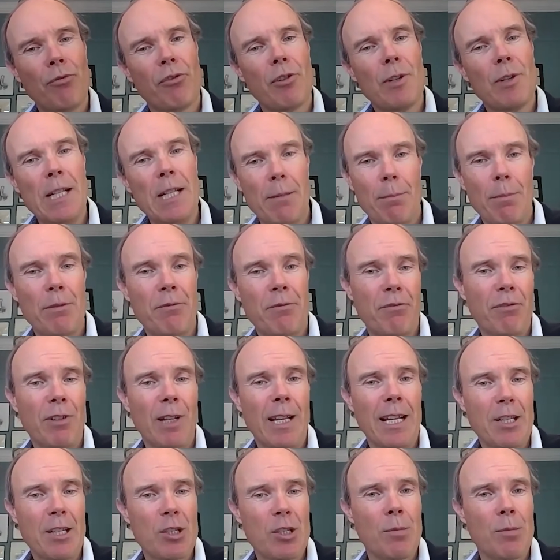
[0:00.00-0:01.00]
freedom and
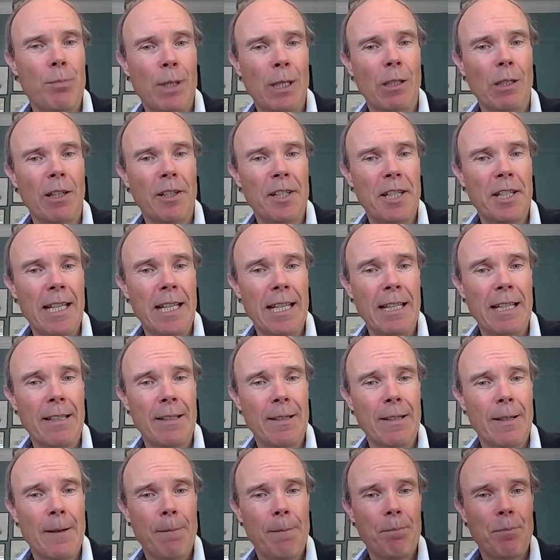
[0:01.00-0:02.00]
flexibility
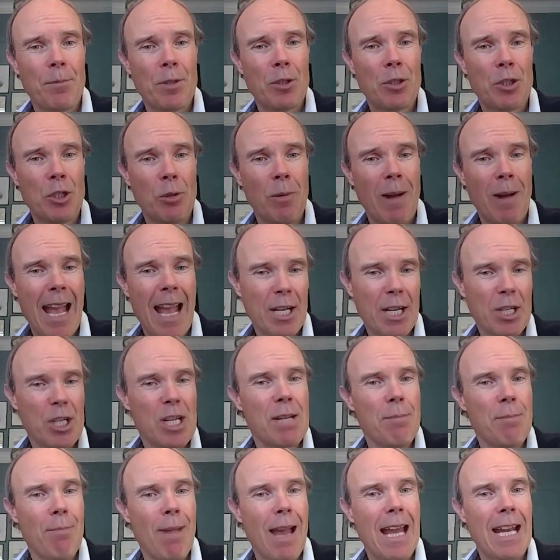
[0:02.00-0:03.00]
to
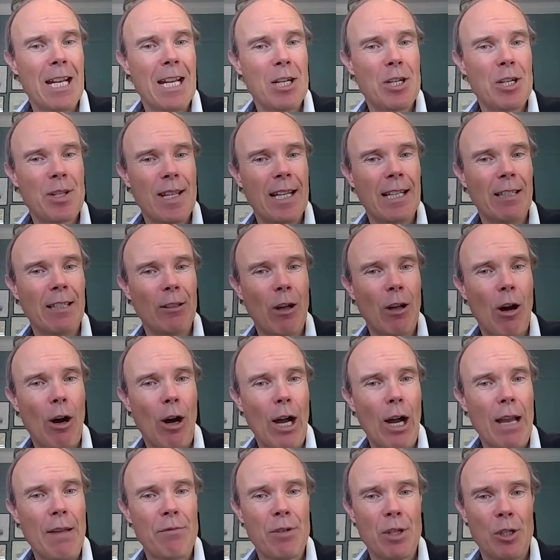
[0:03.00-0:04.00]
actually manage their
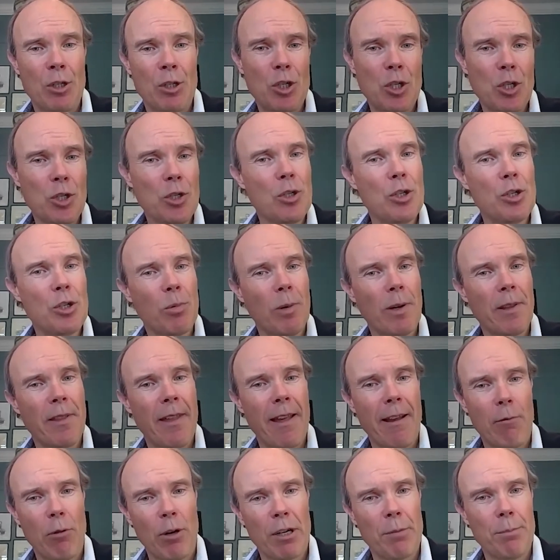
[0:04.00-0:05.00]
lives and choose whether
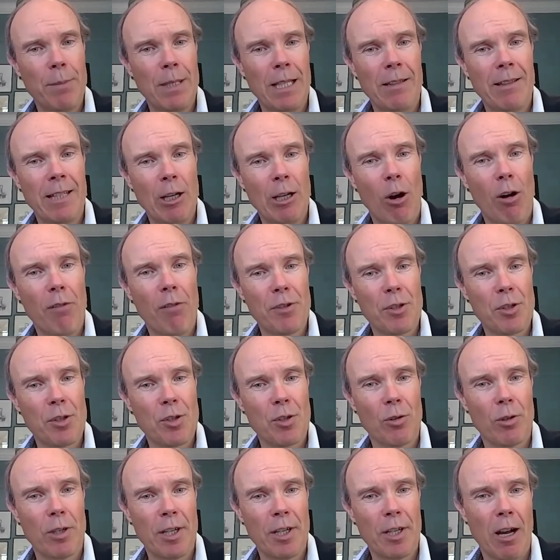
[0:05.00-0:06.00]
they want to be in the office
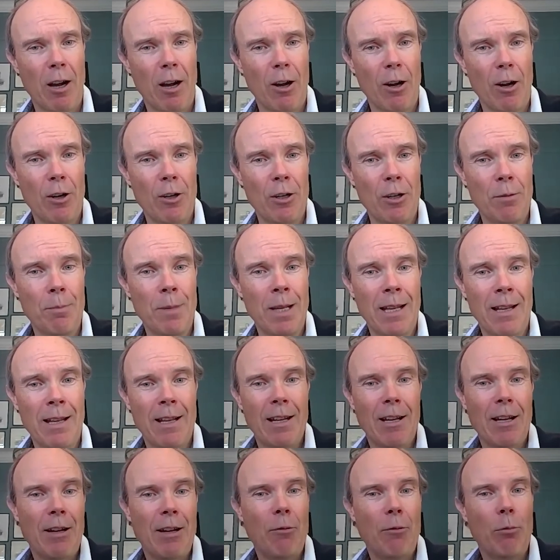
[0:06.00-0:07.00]
or at home.
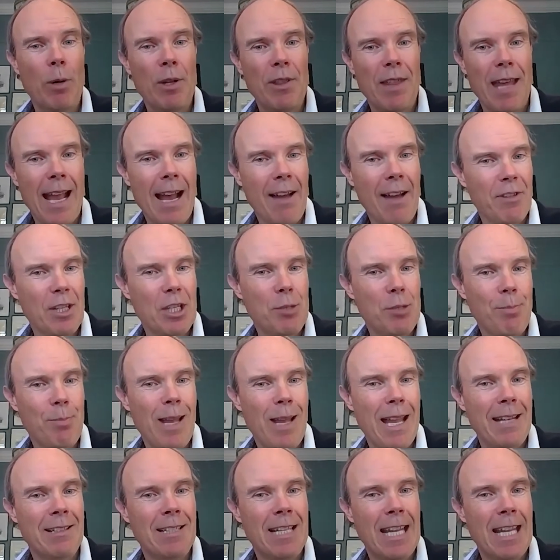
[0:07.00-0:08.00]
Without this
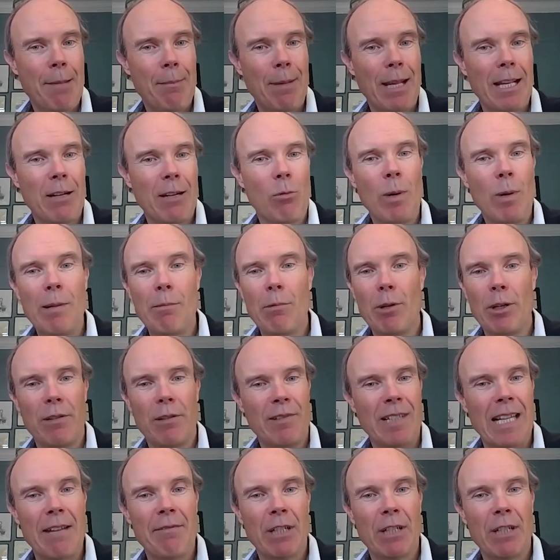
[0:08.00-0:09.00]
pandemic, we would have
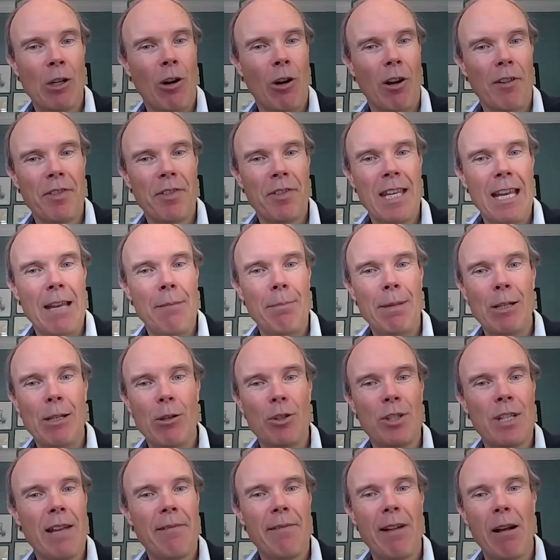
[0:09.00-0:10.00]
never got there,
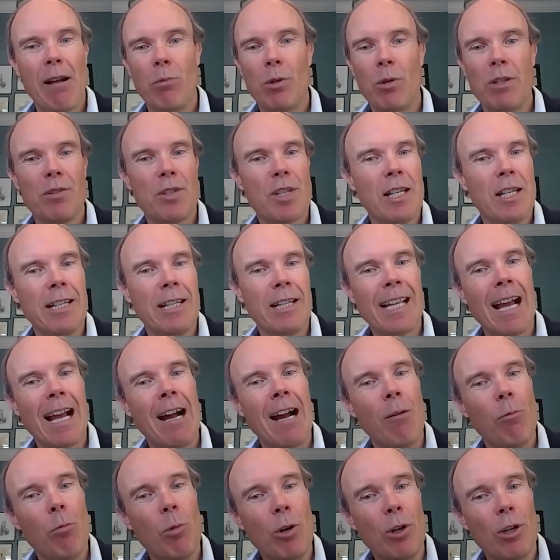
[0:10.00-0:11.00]
because everyone would have said it
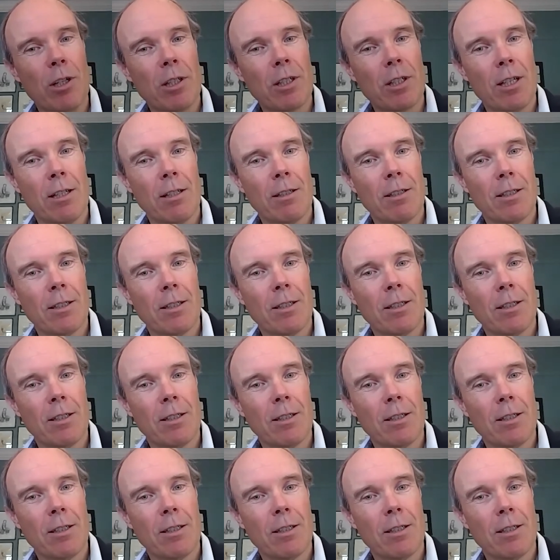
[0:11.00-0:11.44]
can't work,